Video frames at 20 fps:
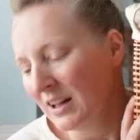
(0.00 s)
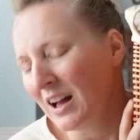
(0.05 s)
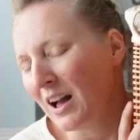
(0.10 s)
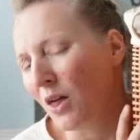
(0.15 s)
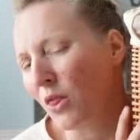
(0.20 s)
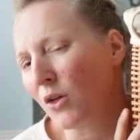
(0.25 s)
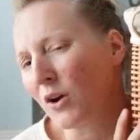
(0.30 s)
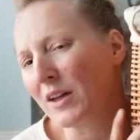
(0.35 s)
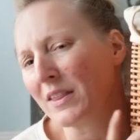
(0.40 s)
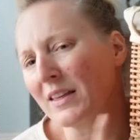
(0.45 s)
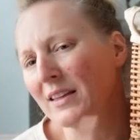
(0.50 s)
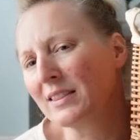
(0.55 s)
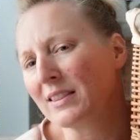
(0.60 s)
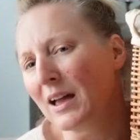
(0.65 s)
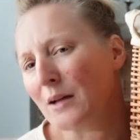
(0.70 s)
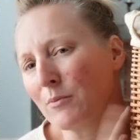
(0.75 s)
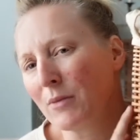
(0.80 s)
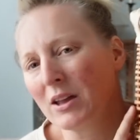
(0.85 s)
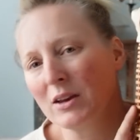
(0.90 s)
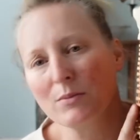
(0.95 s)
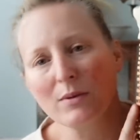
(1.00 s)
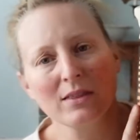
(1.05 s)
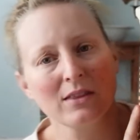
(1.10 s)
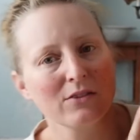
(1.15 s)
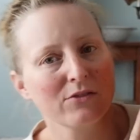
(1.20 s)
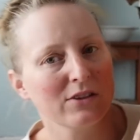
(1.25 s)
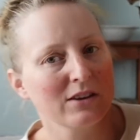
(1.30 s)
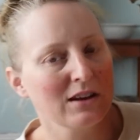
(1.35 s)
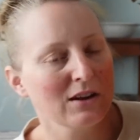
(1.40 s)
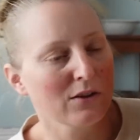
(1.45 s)
Although I think that might have been the
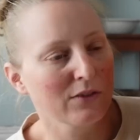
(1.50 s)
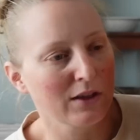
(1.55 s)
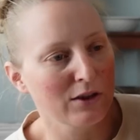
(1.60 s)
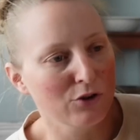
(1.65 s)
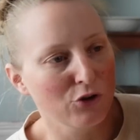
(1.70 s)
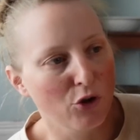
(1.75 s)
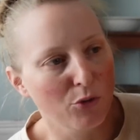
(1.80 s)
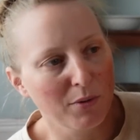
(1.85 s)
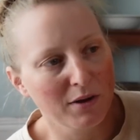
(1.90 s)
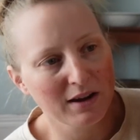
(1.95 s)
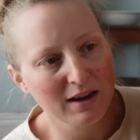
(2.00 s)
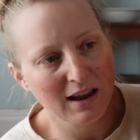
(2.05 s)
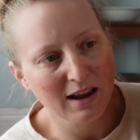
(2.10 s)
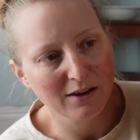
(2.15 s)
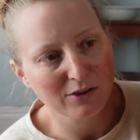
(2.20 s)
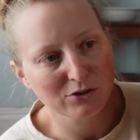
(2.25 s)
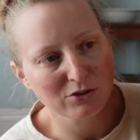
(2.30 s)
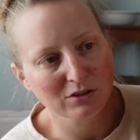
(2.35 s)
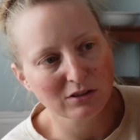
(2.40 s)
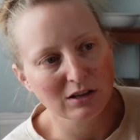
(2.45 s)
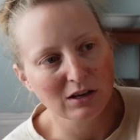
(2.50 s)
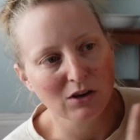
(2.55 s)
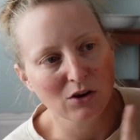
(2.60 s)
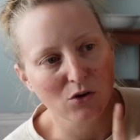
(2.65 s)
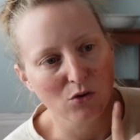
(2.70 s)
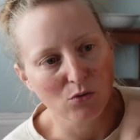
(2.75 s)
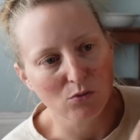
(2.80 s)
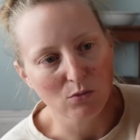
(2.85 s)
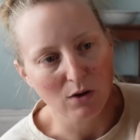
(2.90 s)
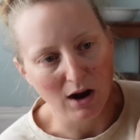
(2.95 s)
video that nobody actually
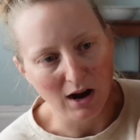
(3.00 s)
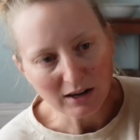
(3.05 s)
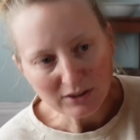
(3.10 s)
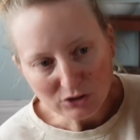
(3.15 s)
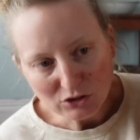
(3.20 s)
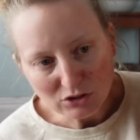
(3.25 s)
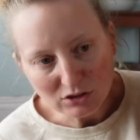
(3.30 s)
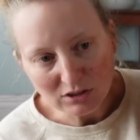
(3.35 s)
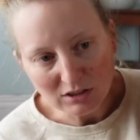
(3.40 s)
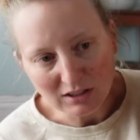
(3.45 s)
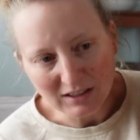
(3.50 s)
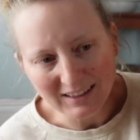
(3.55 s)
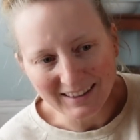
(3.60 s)
watched.